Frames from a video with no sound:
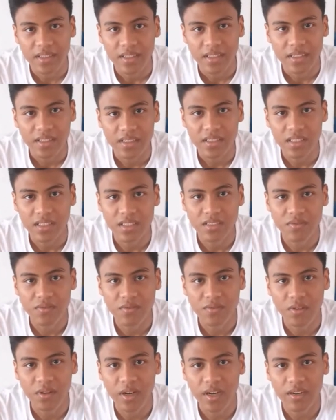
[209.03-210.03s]
Since
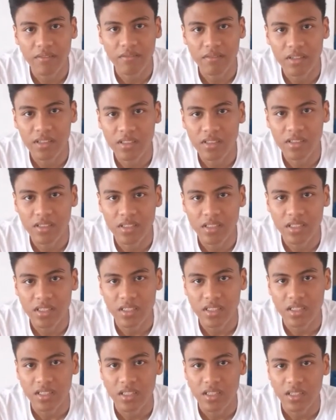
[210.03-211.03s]
for every tree,
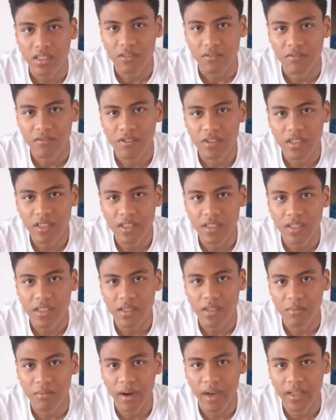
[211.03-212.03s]
V
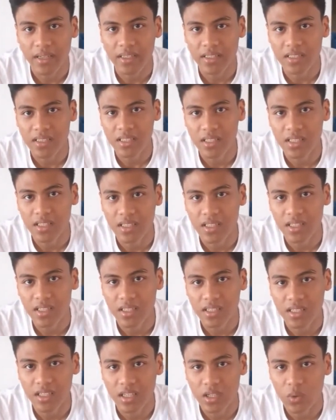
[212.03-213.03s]
minus E
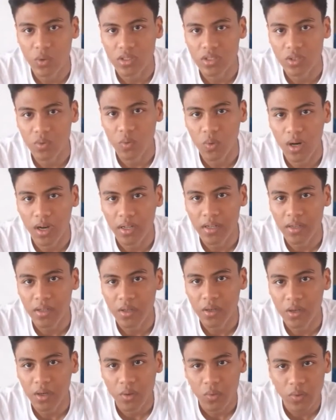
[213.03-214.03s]
equals to 1,
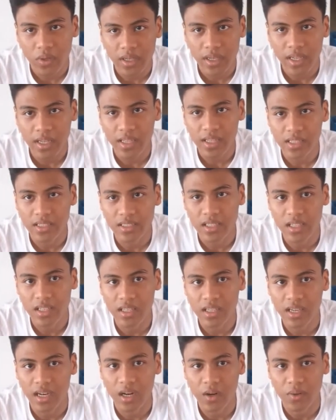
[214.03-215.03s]
we can easily
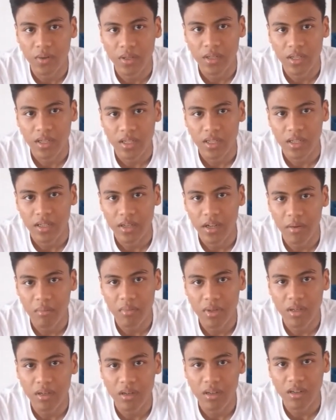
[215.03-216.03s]
count the
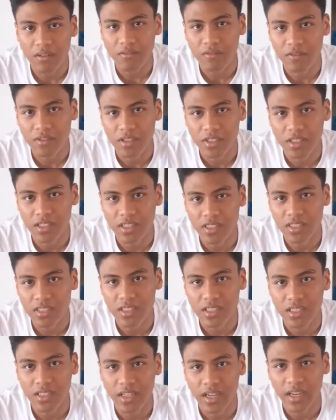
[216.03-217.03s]
number of trees
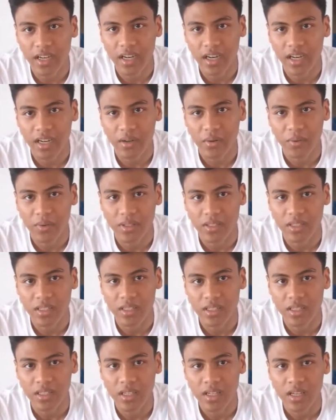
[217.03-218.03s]
that are
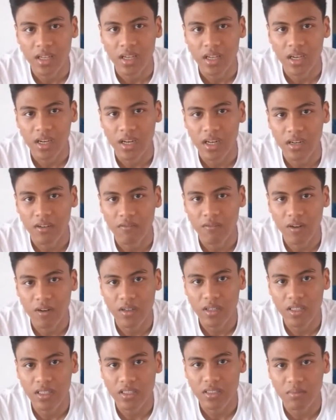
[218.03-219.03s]
within a
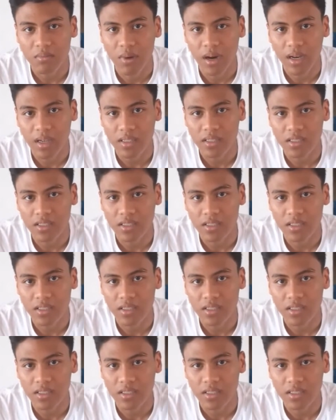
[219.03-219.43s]
forest by